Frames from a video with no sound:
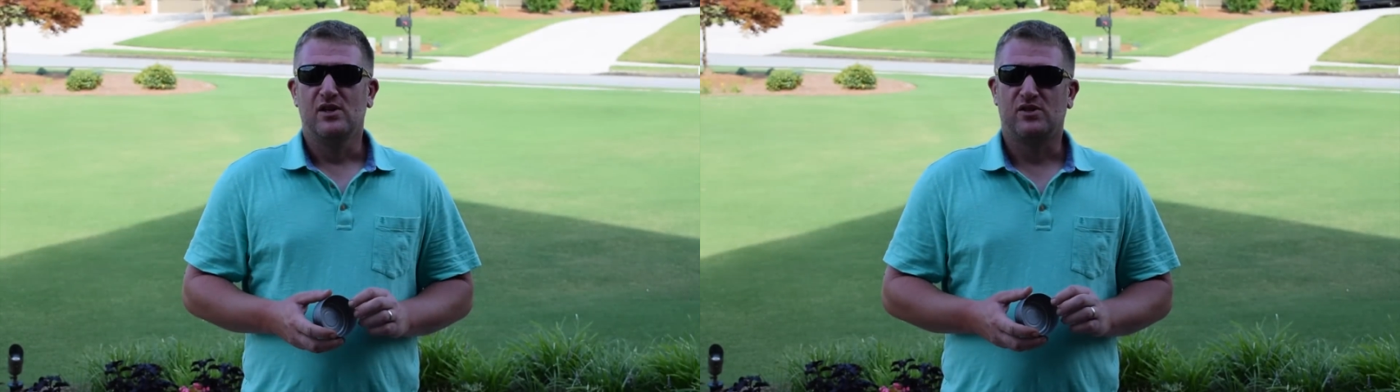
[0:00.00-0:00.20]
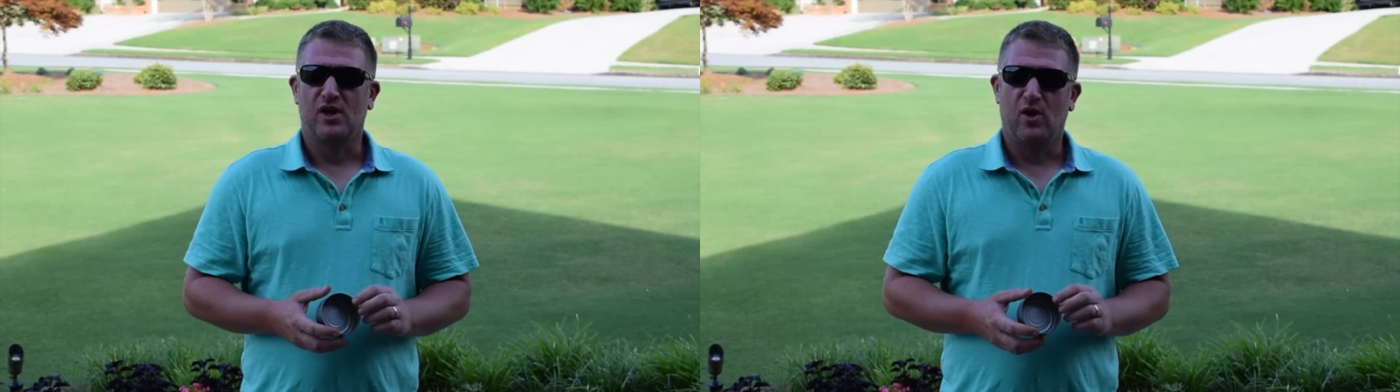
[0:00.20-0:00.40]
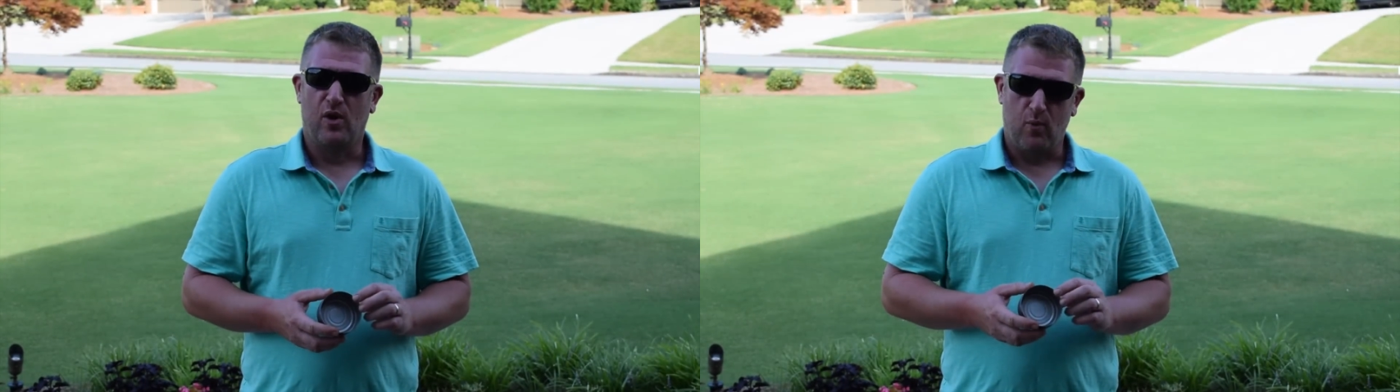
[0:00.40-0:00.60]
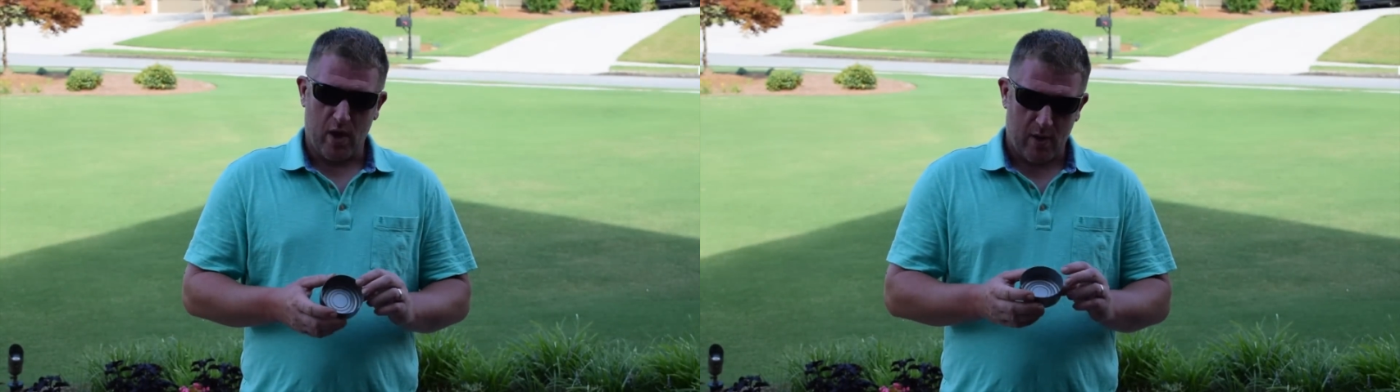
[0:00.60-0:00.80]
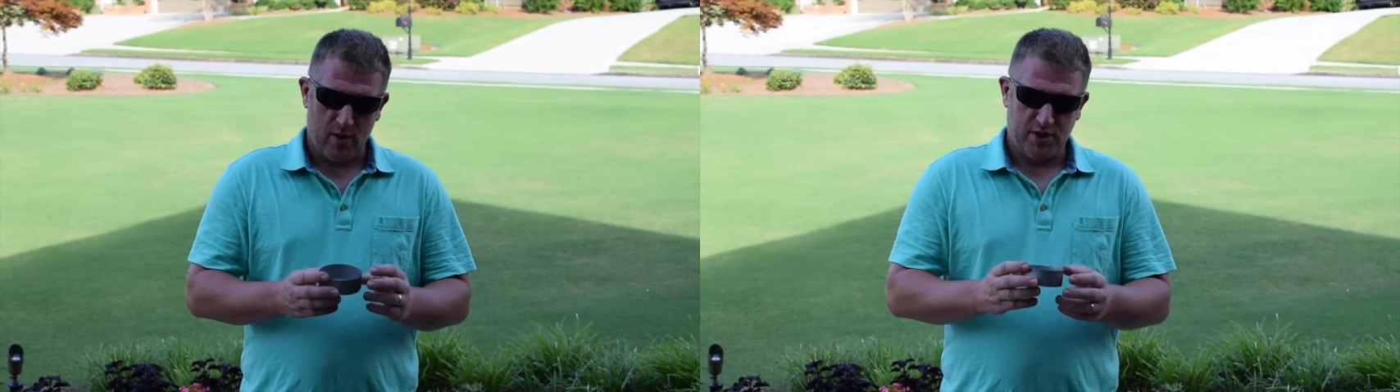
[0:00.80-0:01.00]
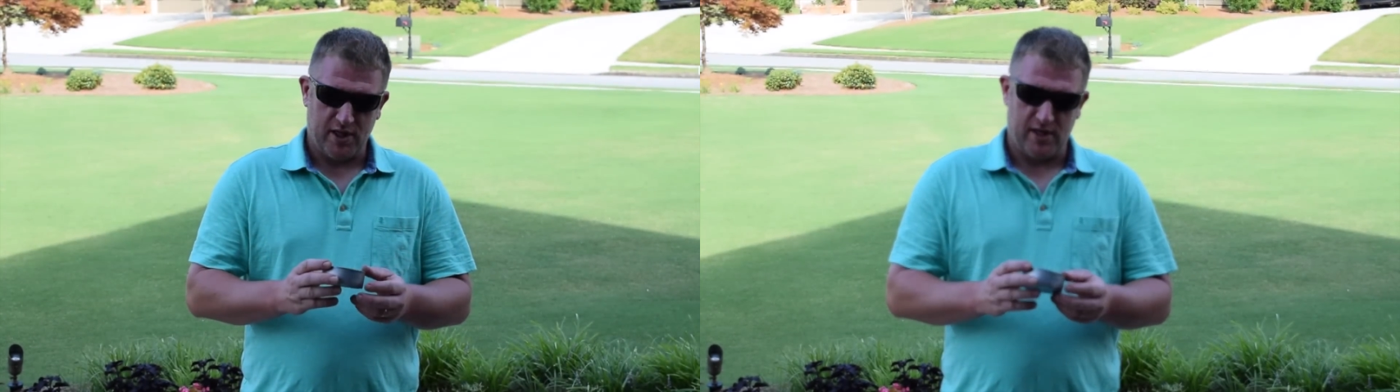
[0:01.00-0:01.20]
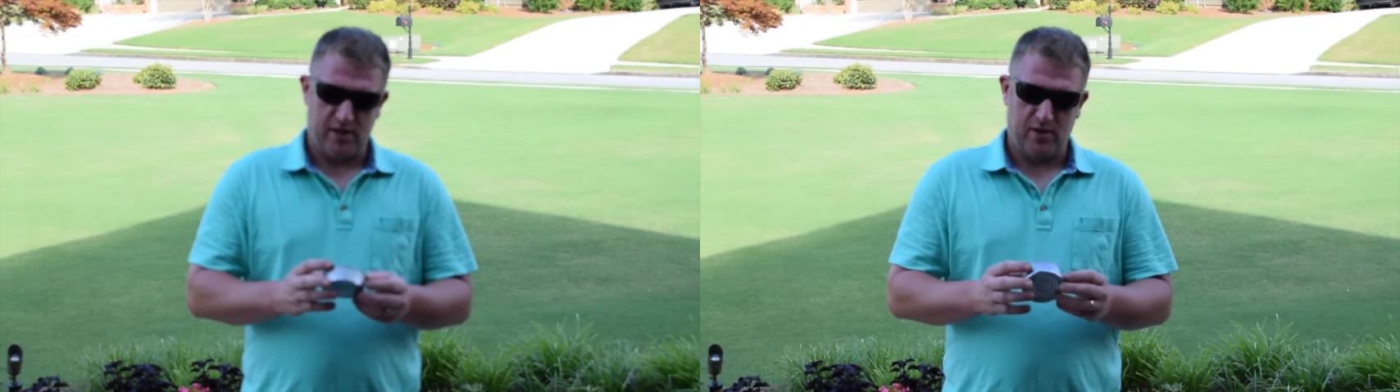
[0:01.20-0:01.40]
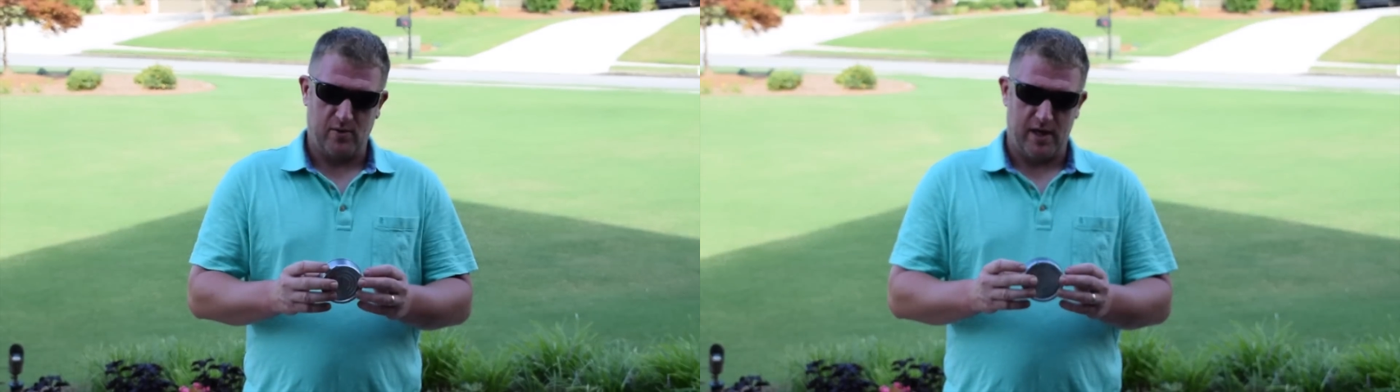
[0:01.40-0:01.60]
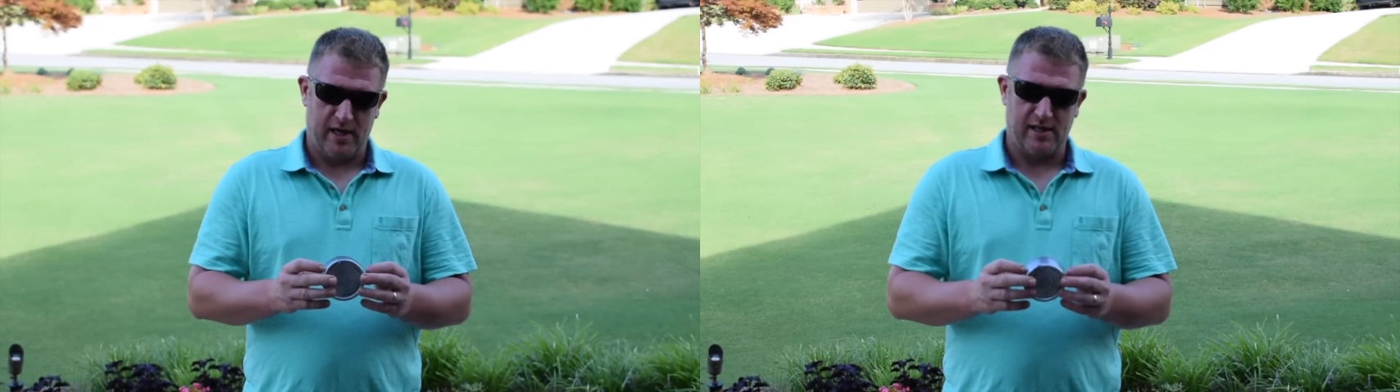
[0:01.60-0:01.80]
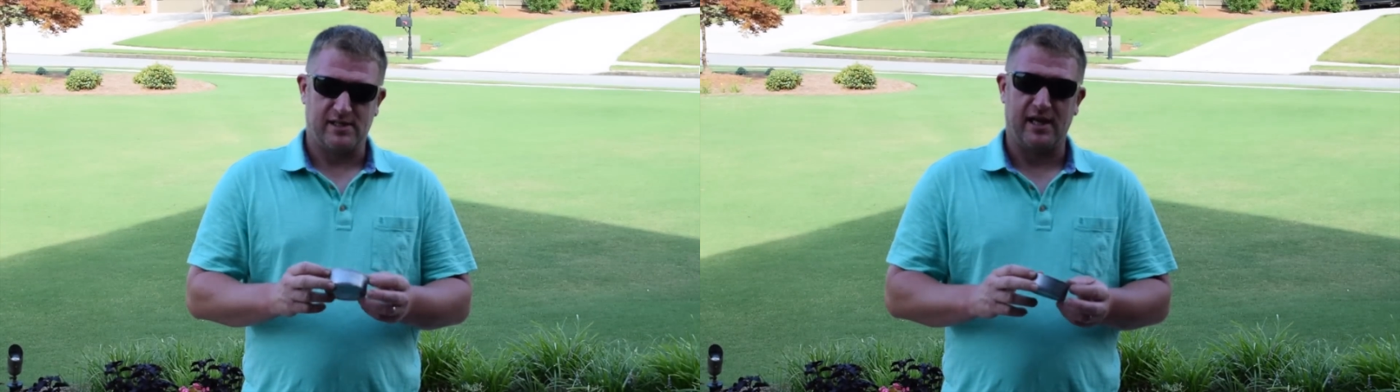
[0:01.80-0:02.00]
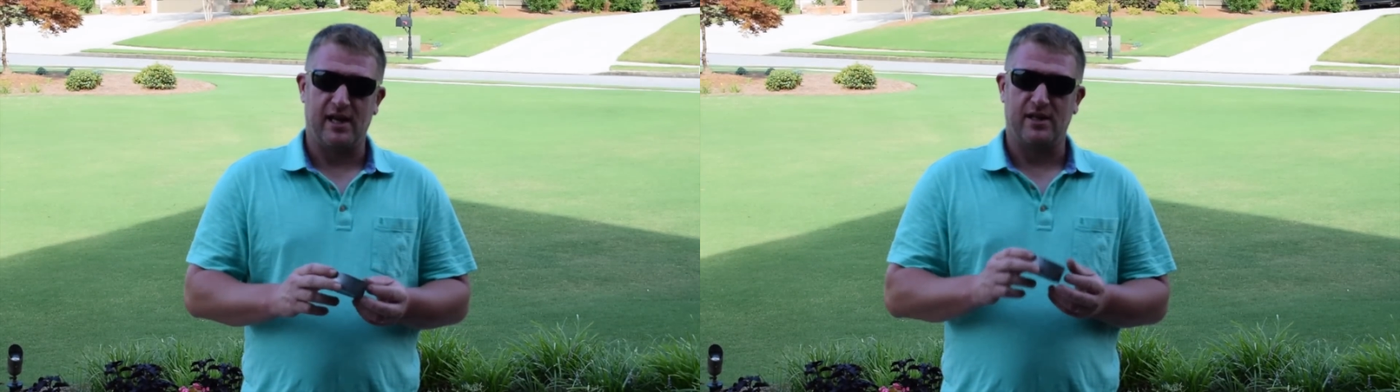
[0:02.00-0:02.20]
So what I want you to do is get